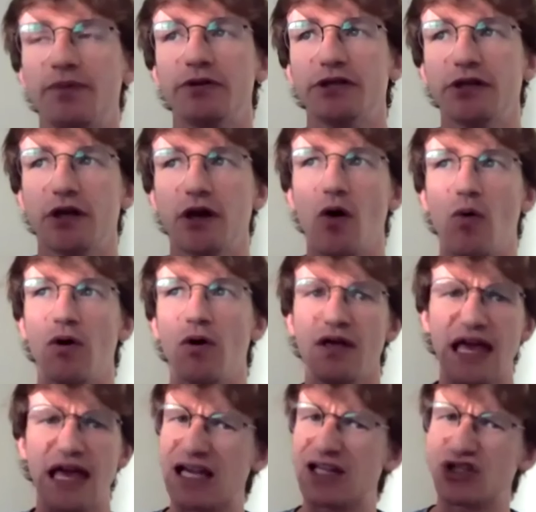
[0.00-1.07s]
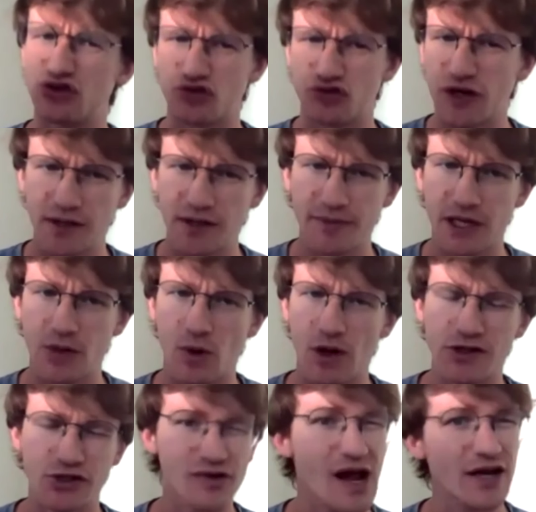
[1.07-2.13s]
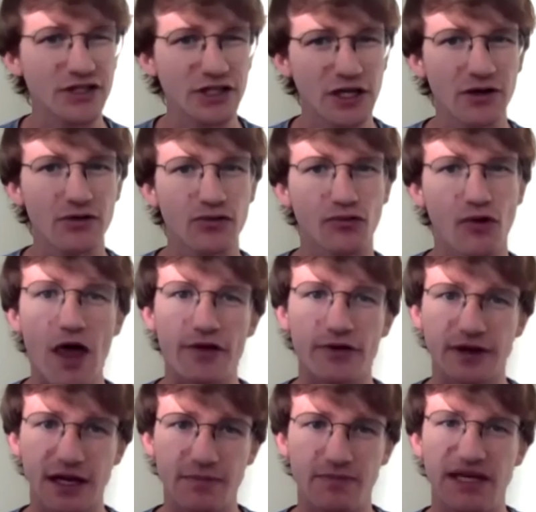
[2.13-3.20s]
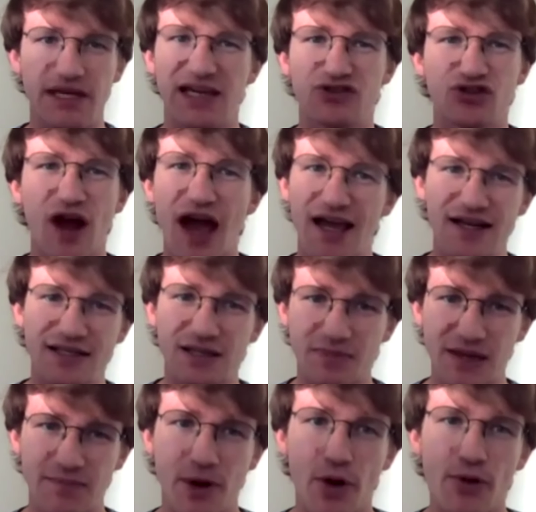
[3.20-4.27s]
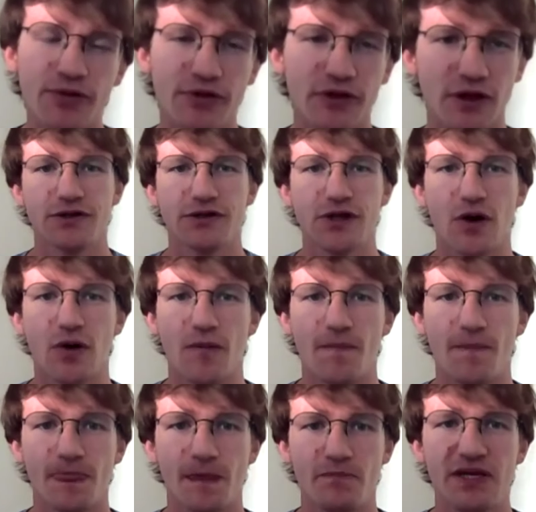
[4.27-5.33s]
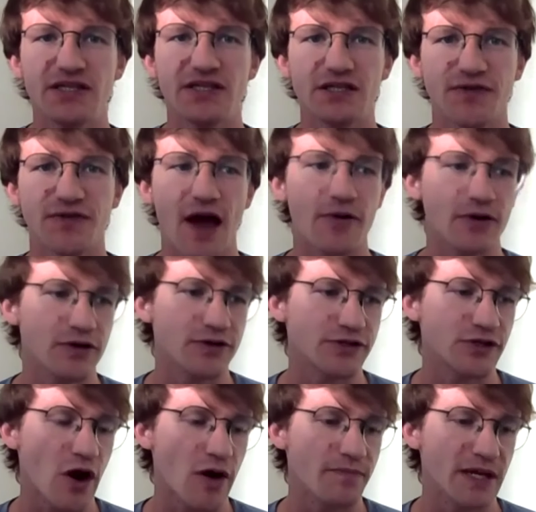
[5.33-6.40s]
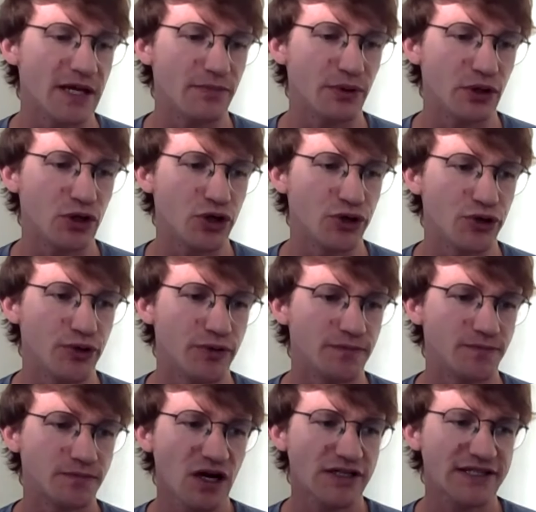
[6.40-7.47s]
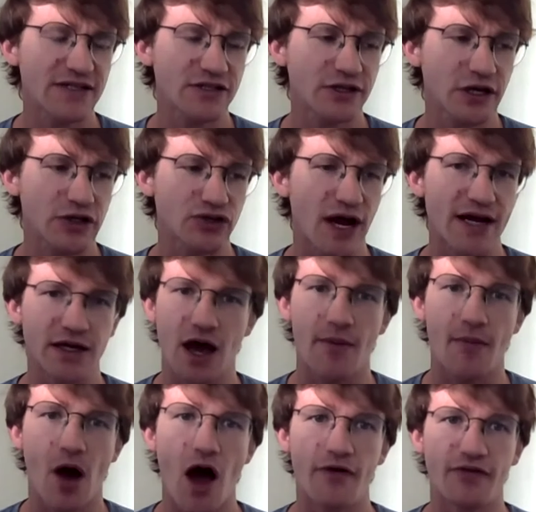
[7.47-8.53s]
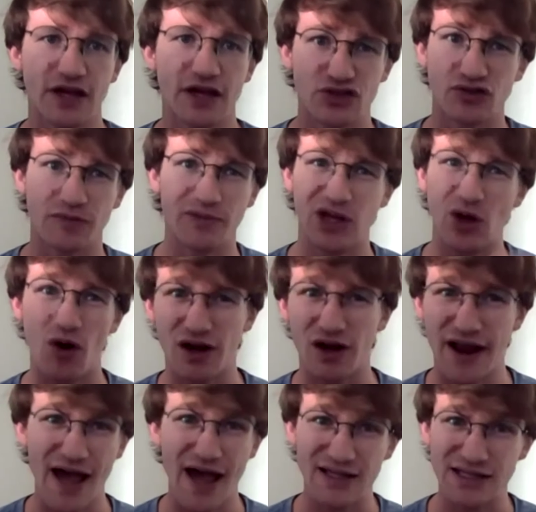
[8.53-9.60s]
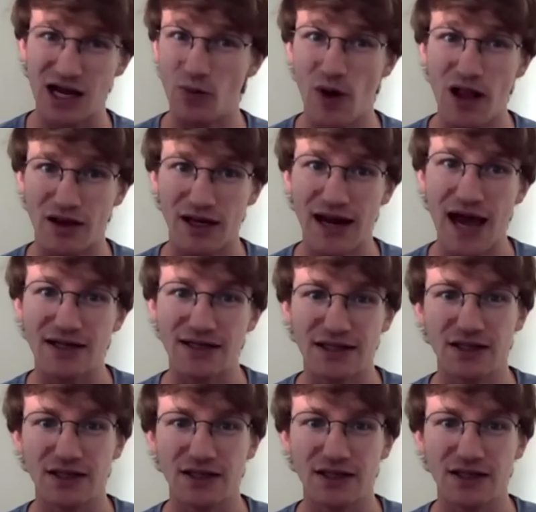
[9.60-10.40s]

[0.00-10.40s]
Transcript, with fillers: to go extreme in one direction rather than be trying to be both. So business founders are people who are essentially are trying to come off extremely organized and well connected.